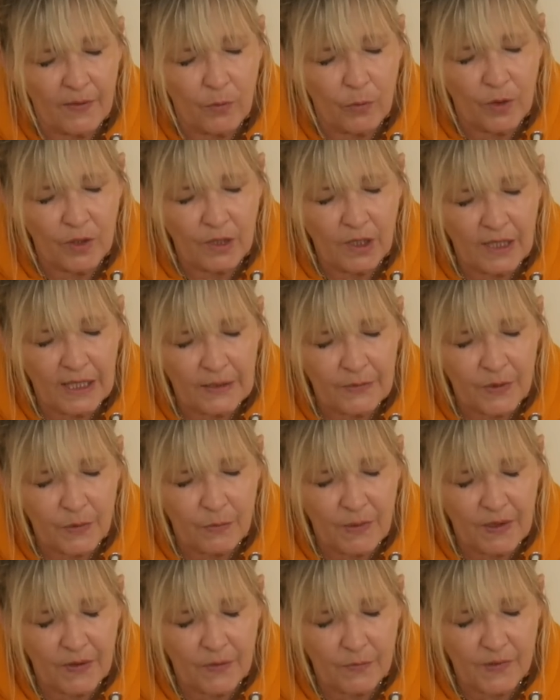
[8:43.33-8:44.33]
They weren't allowed to
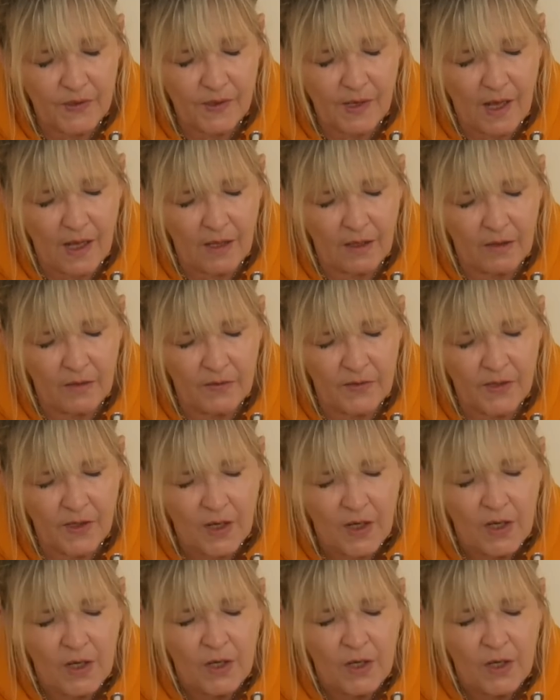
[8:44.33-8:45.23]
be themselves.